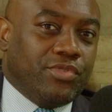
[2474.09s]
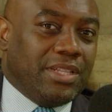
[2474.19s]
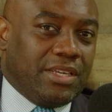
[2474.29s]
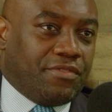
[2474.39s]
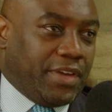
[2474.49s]

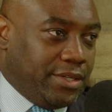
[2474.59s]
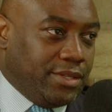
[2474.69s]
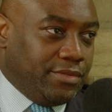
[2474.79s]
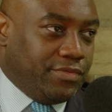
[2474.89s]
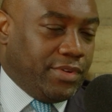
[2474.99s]
really
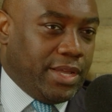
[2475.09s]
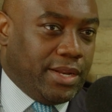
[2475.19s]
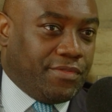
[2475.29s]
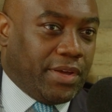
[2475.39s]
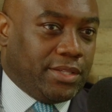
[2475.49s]
effective and
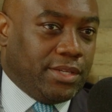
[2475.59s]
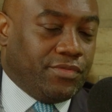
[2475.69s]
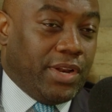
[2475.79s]
effective,